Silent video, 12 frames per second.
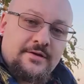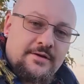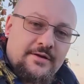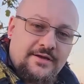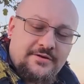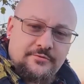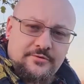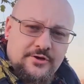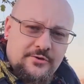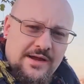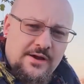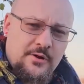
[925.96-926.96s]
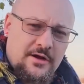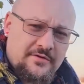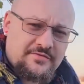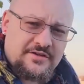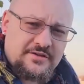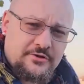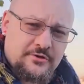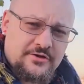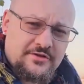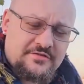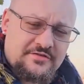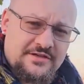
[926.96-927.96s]
I don't know how often you're going to
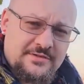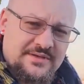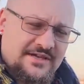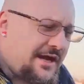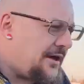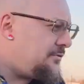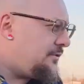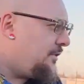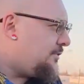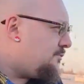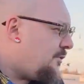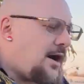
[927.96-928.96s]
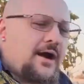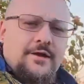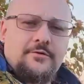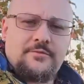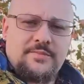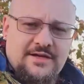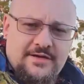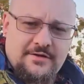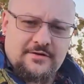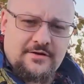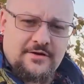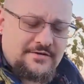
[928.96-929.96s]
see me out in the wild making
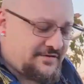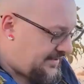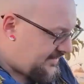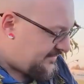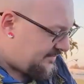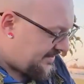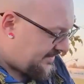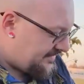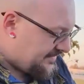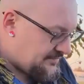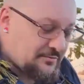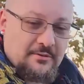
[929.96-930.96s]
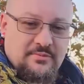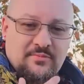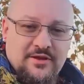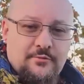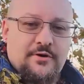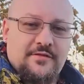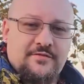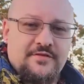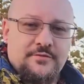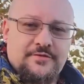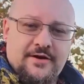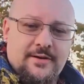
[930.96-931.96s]
content, but this is probably one of the few
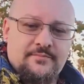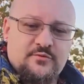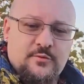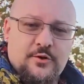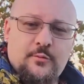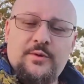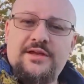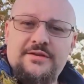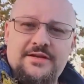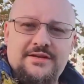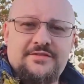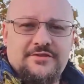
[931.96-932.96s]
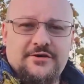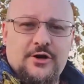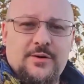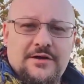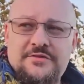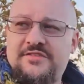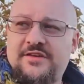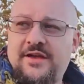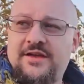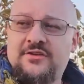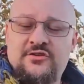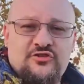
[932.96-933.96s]
times where we need to go
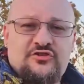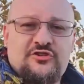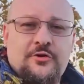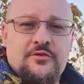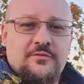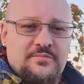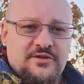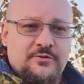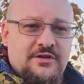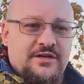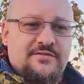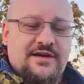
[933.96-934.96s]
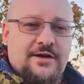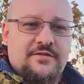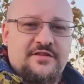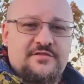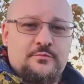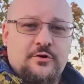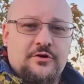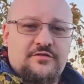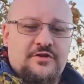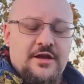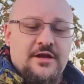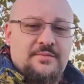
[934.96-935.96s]
outside to show the beauty of how this works,
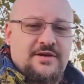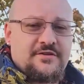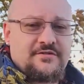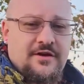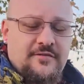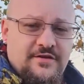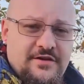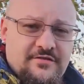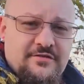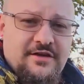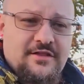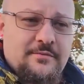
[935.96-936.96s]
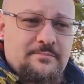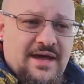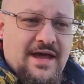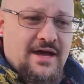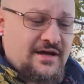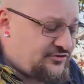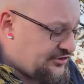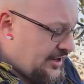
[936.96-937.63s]
because obviously the badge